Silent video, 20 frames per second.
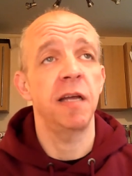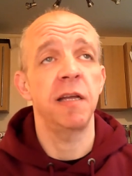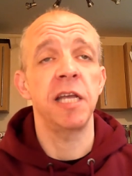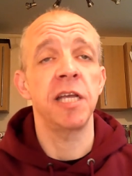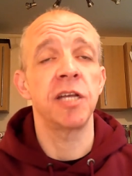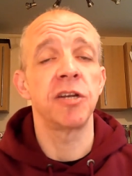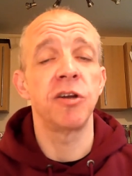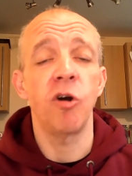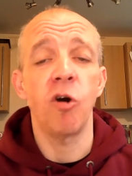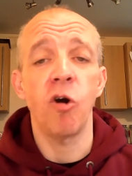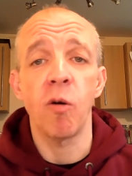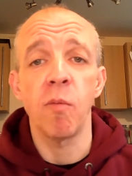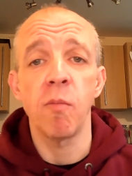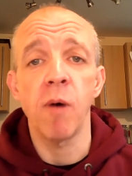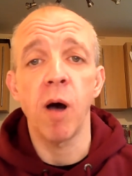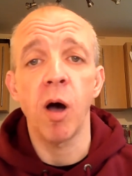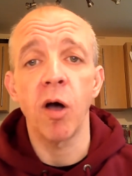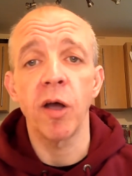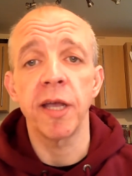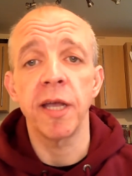ignore
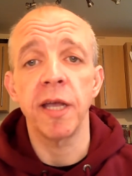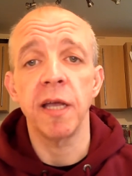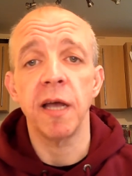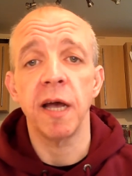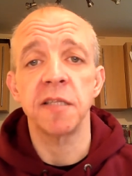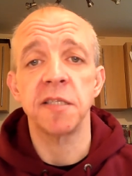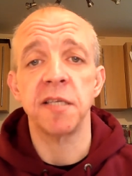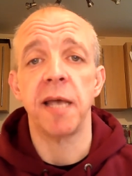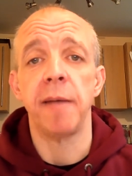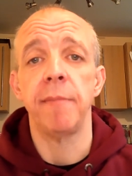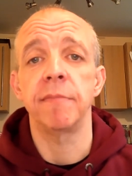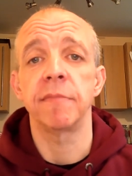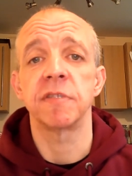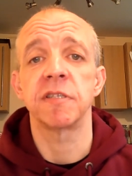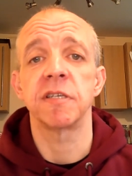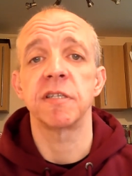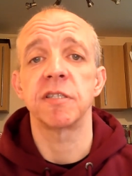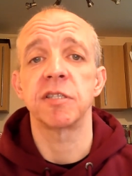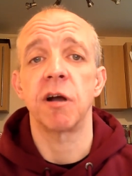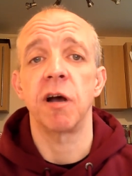my
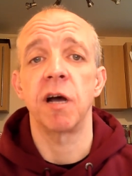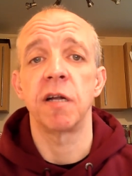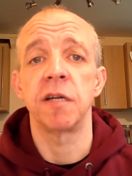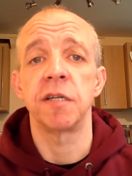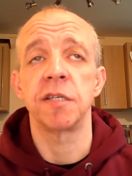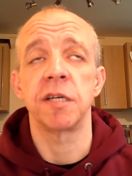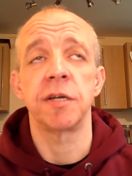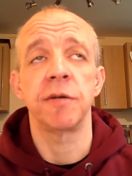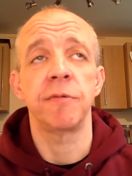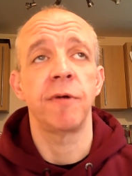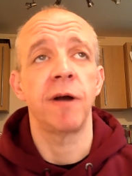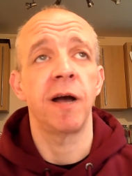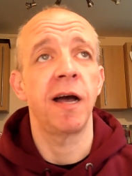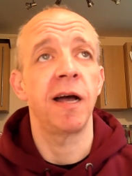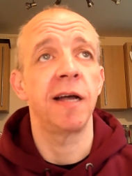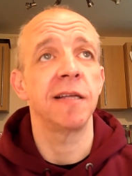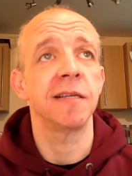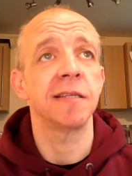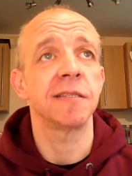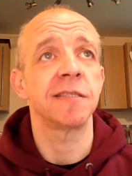attempt at trying to uh,